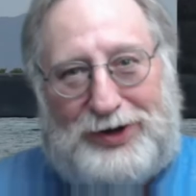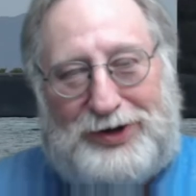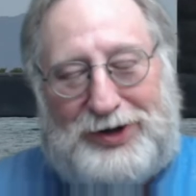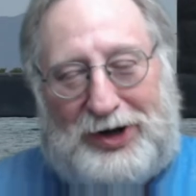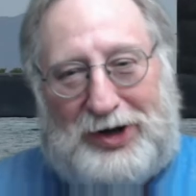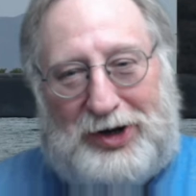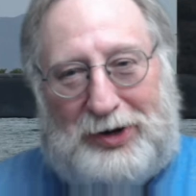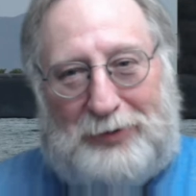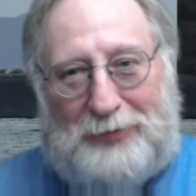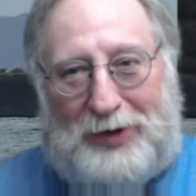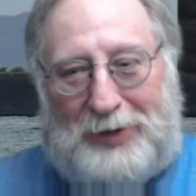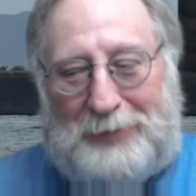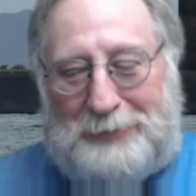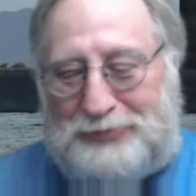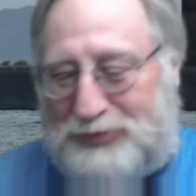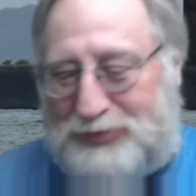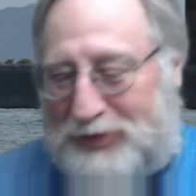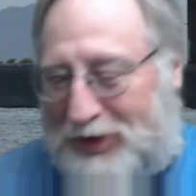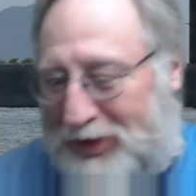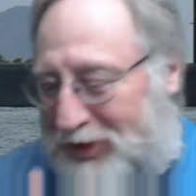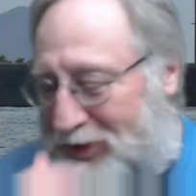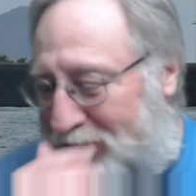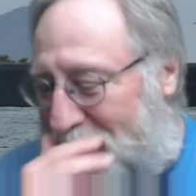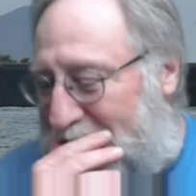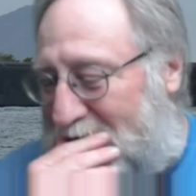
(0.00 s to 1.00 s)
anyway.
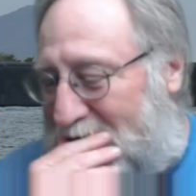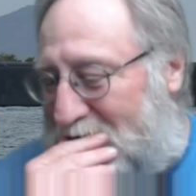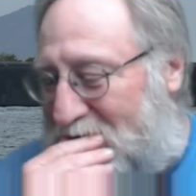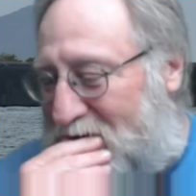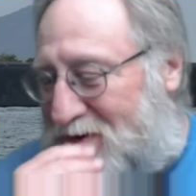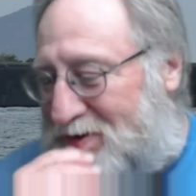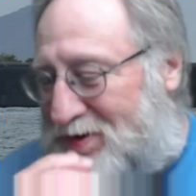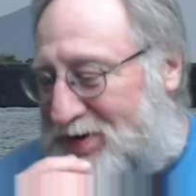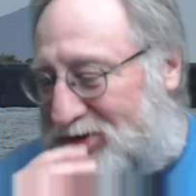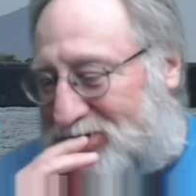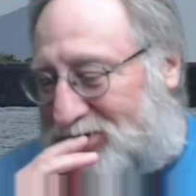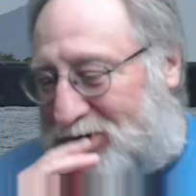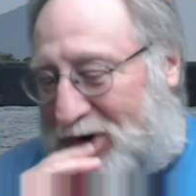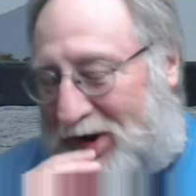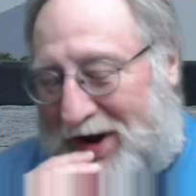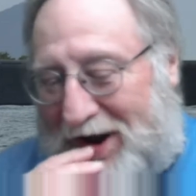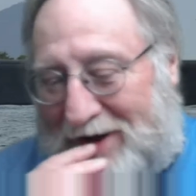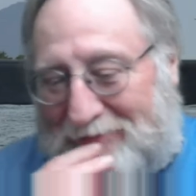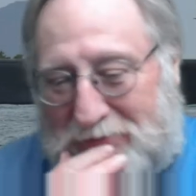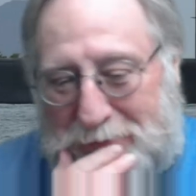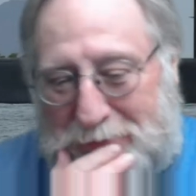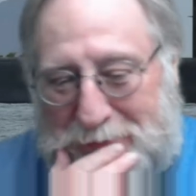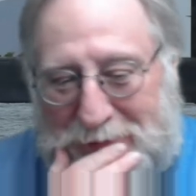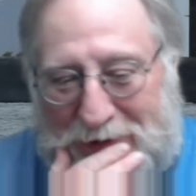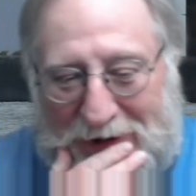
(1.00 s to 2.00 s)
So I
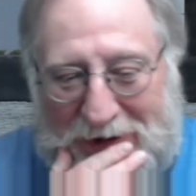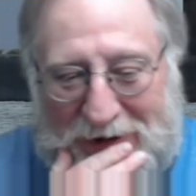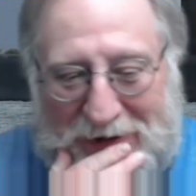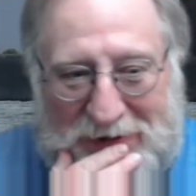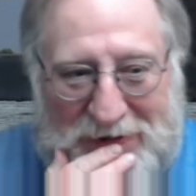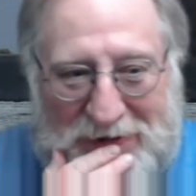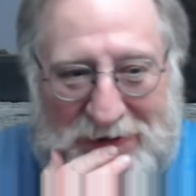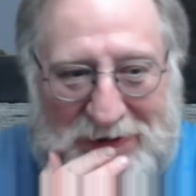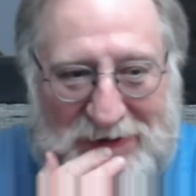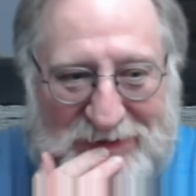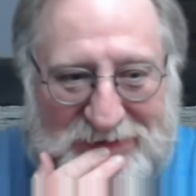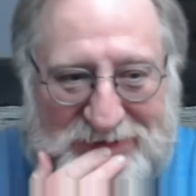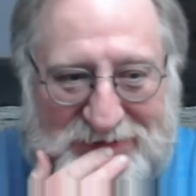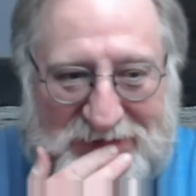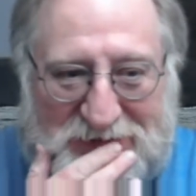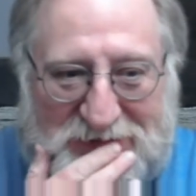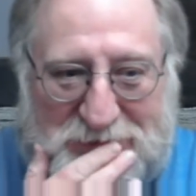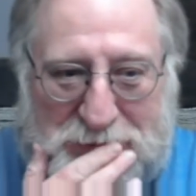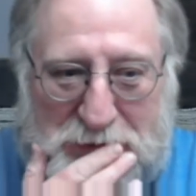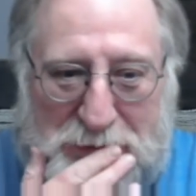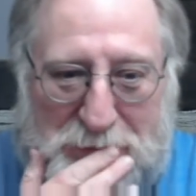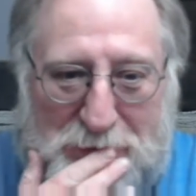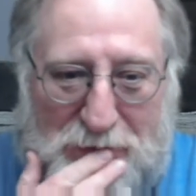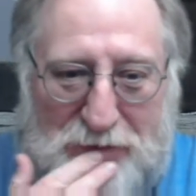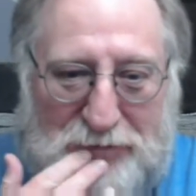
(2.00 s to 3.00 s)
haven't been since
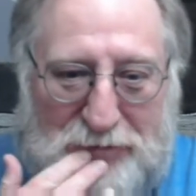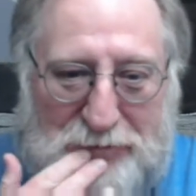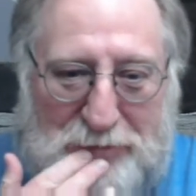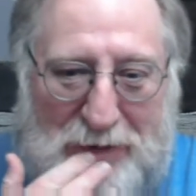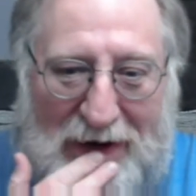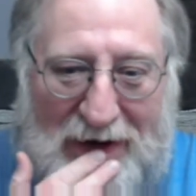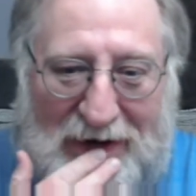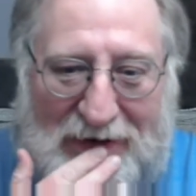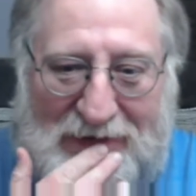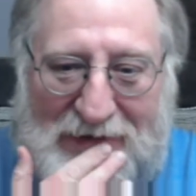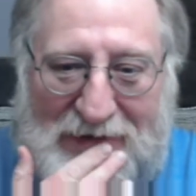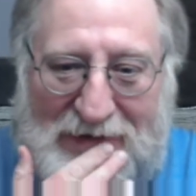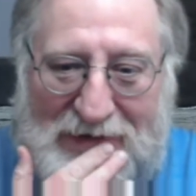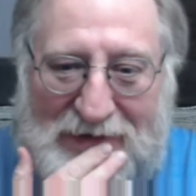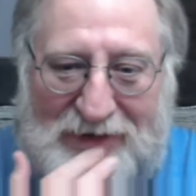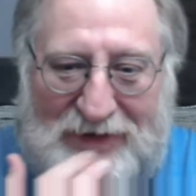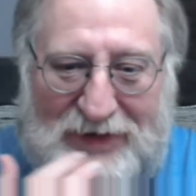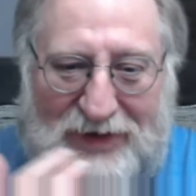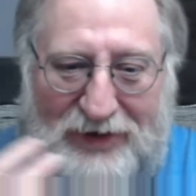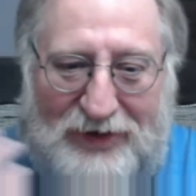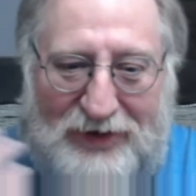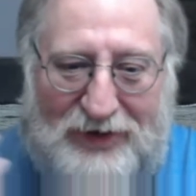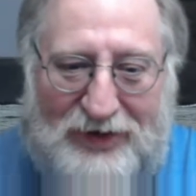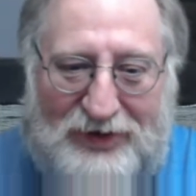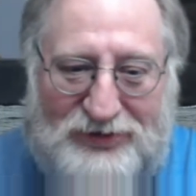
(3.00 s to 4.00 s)
we moved back
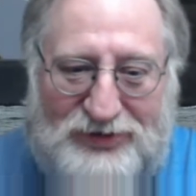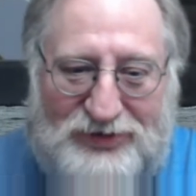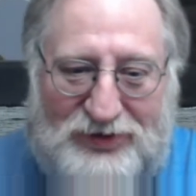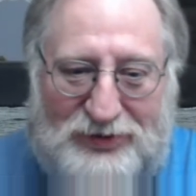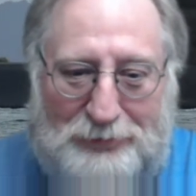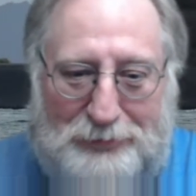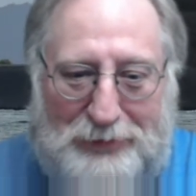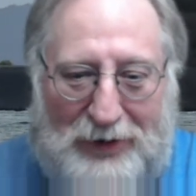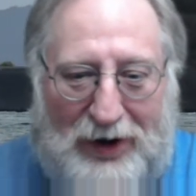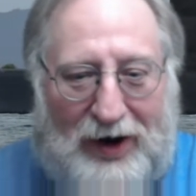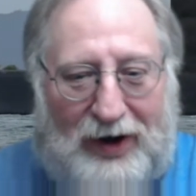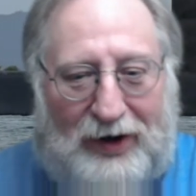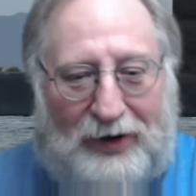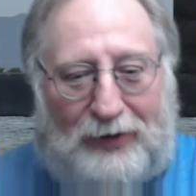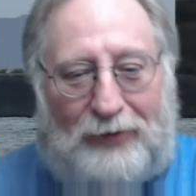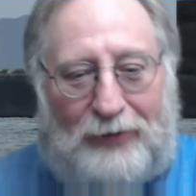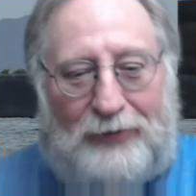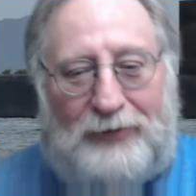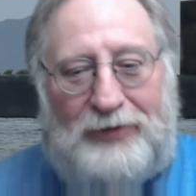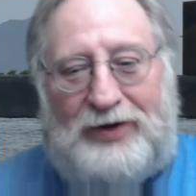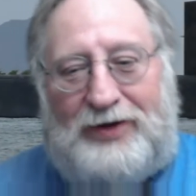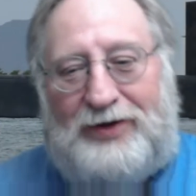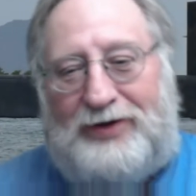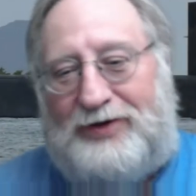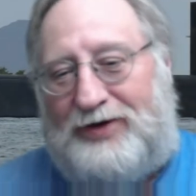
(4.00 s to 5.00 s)
to Bangor.
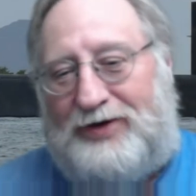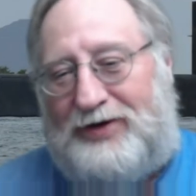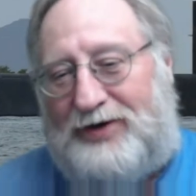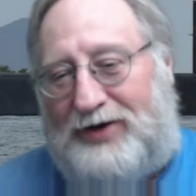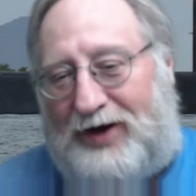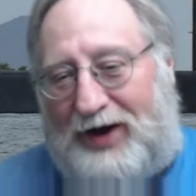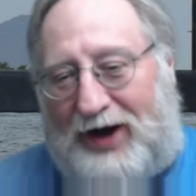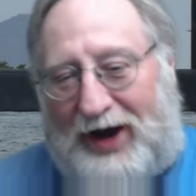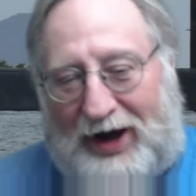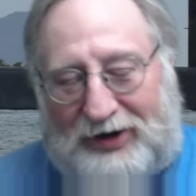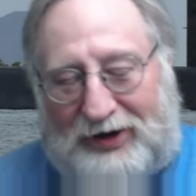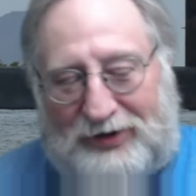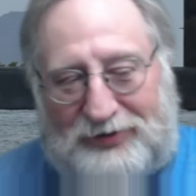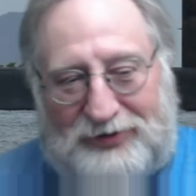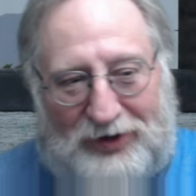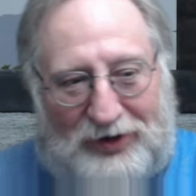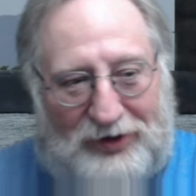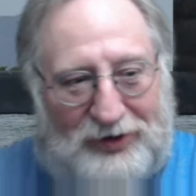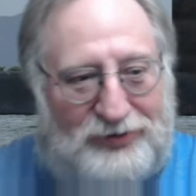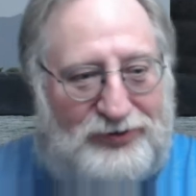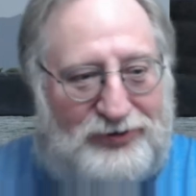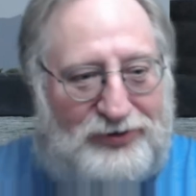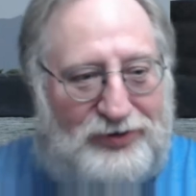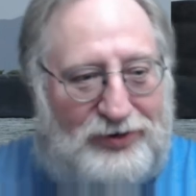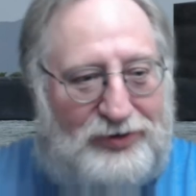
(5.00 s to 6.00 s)
I had a
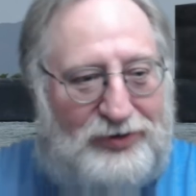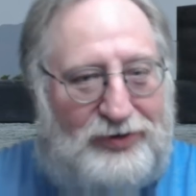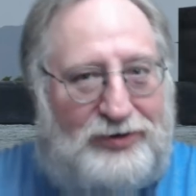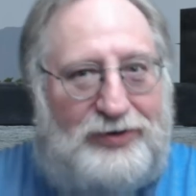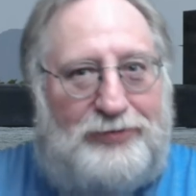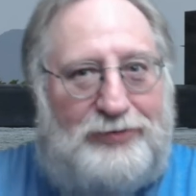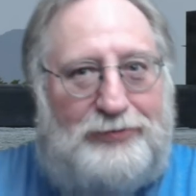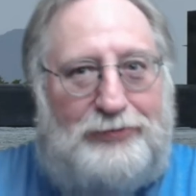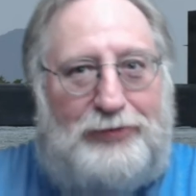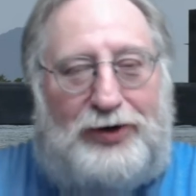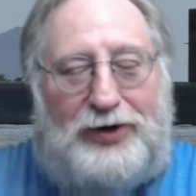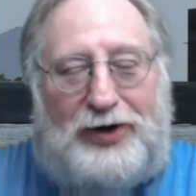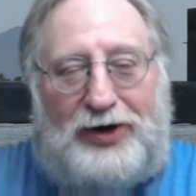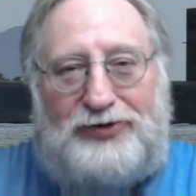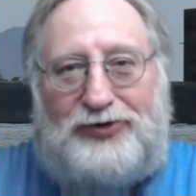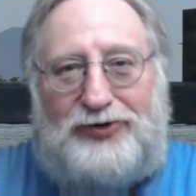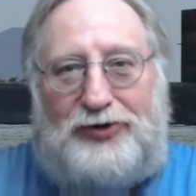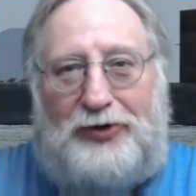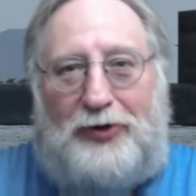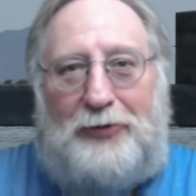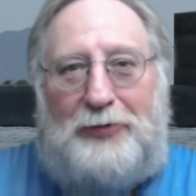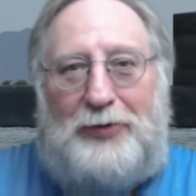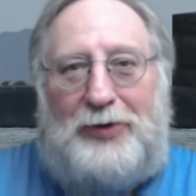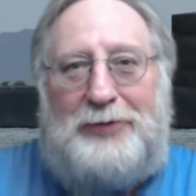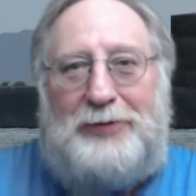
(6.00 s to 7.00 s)
dentist in
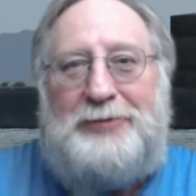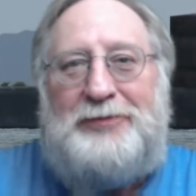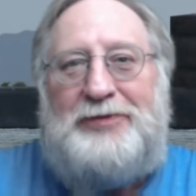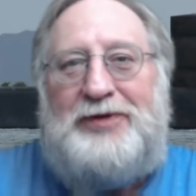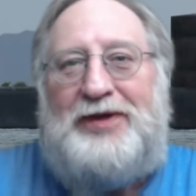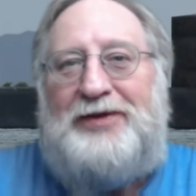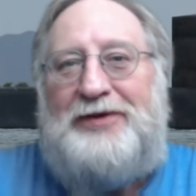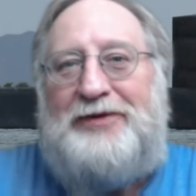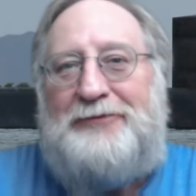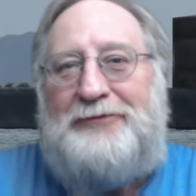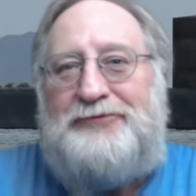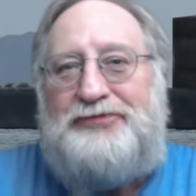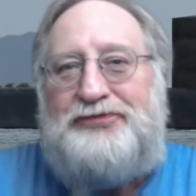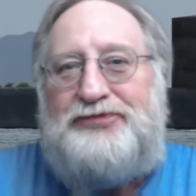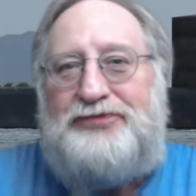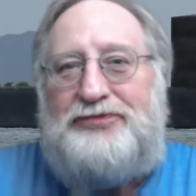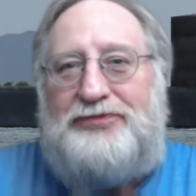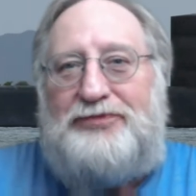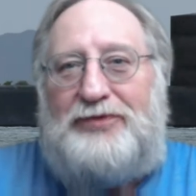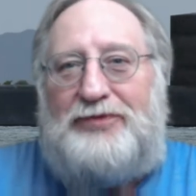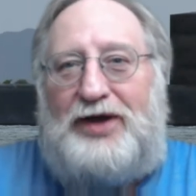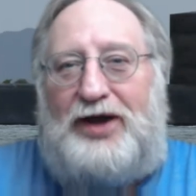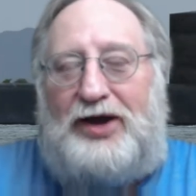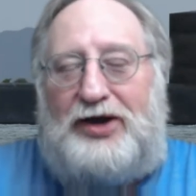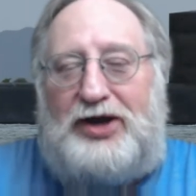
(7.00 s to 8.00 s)
Modesto,
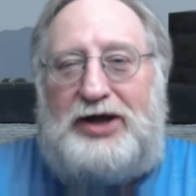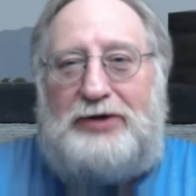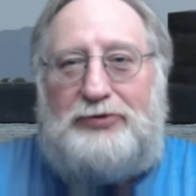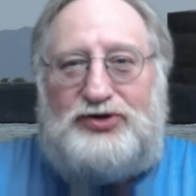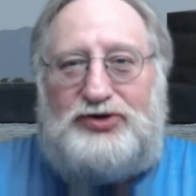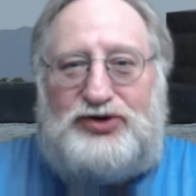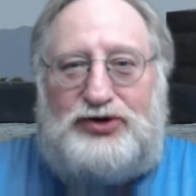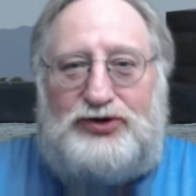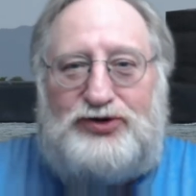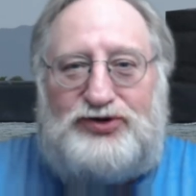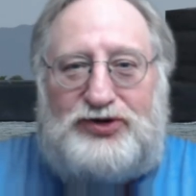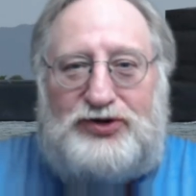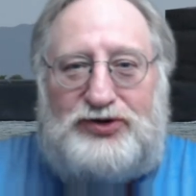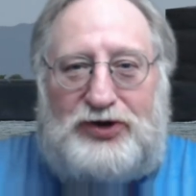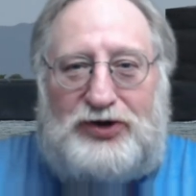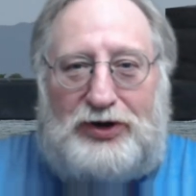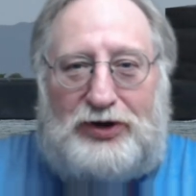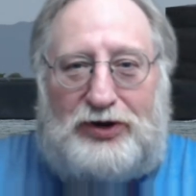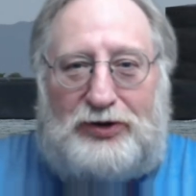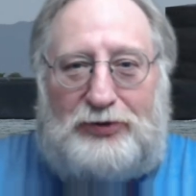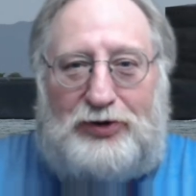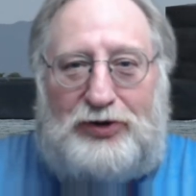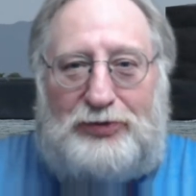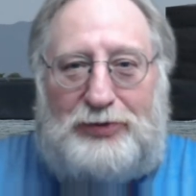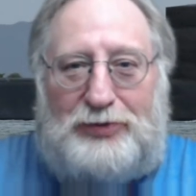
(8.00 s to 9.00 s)
and he was used to
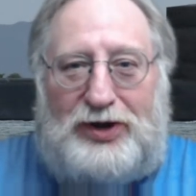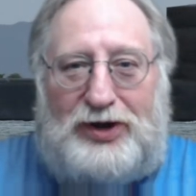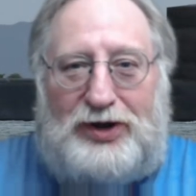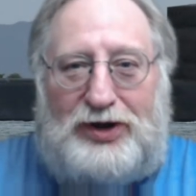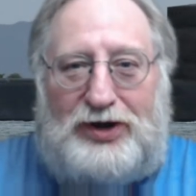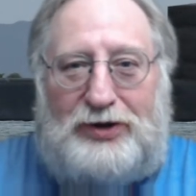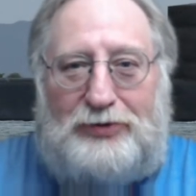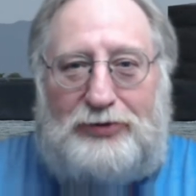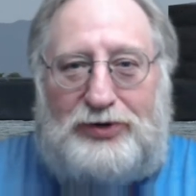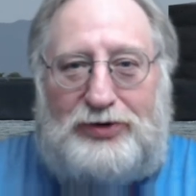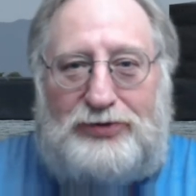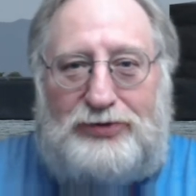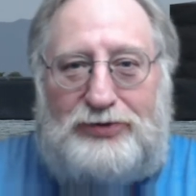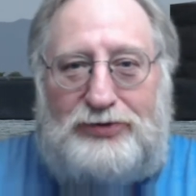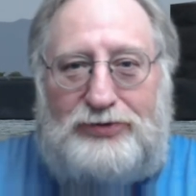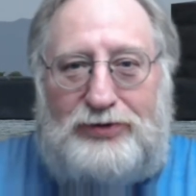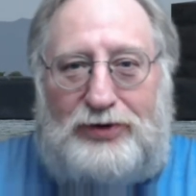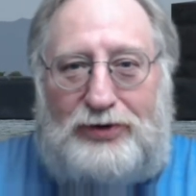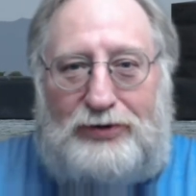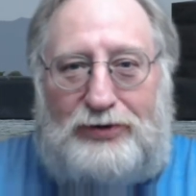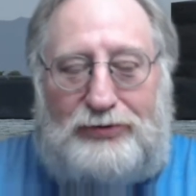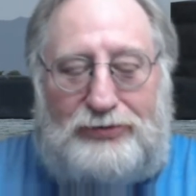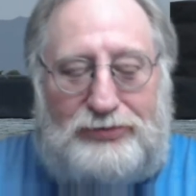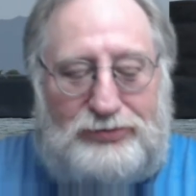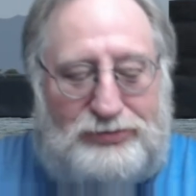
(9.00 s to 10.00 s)
dealing with me. He would,
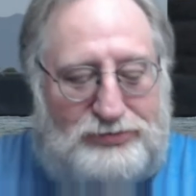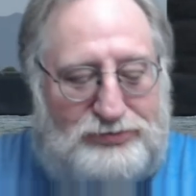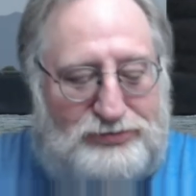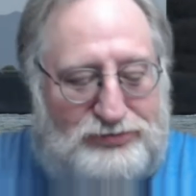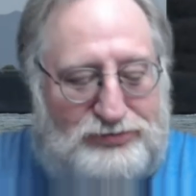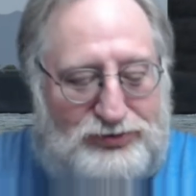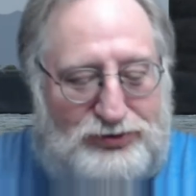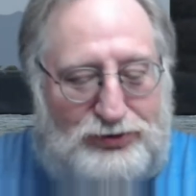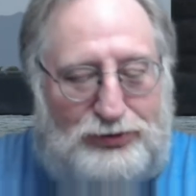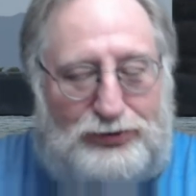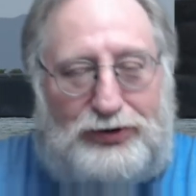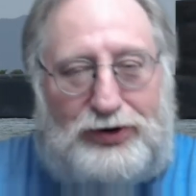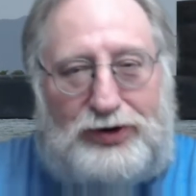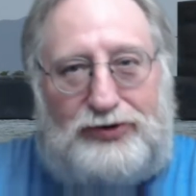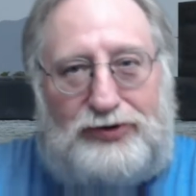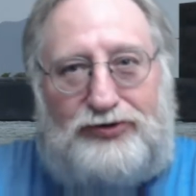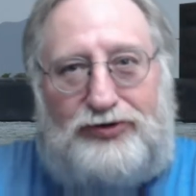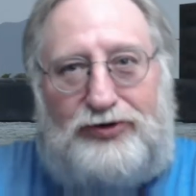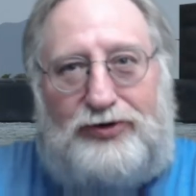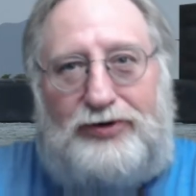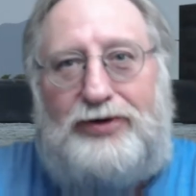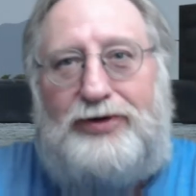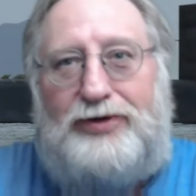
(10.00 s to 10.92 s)
do things to